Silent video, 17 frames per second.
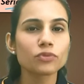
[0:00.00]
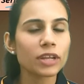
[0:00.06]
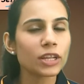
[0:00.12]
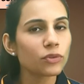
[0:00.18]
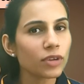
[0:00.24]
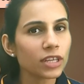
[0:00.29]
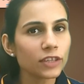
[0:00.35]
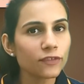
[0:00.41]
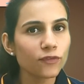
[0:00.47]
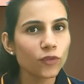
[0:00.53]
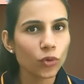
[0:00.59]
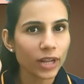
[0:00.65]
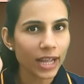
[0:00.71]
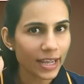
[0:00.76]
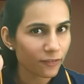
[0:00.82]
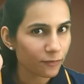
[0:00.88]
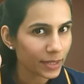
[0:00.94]

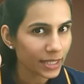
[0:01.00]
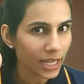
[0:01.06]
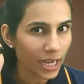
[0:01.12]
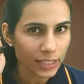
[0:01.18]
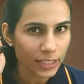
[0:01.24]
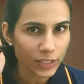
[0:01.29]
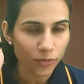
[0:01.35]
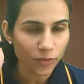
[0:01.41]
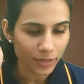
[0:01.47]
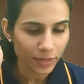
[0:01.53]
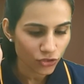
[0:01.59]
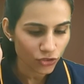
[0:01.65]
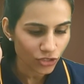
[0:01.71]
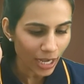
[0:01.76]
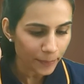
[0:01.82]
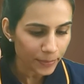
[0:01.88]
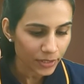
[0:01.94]
2024 have been asked from
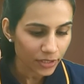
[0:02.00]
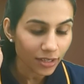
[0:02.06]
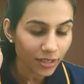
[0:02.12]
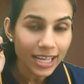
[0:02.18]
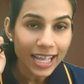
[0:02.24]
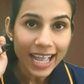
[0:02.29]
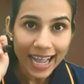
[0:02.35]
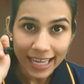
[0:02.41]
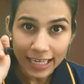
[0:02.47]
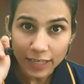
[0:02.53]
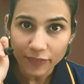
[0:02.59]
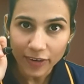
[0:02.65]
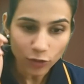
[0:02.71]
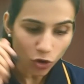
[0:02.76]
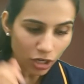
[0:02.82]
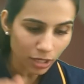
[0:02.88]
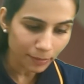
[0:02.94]
this chapter. And if
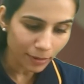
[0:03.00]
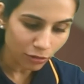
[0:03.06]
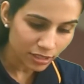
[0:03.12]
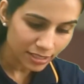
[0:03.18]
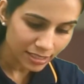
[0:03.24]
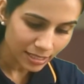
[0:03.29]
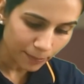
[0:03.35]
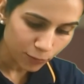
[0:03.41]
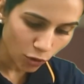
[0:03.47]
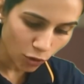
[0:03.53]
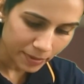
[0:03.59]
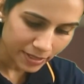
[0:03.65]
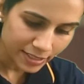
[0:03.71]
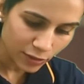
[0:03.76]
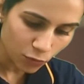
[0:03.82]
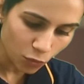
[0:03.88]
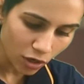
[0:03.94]
I talk about the
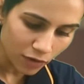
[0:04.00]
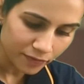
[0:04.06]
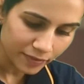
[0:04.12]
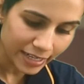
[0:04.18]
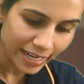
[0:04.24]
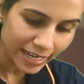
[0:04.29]
subtopics involved,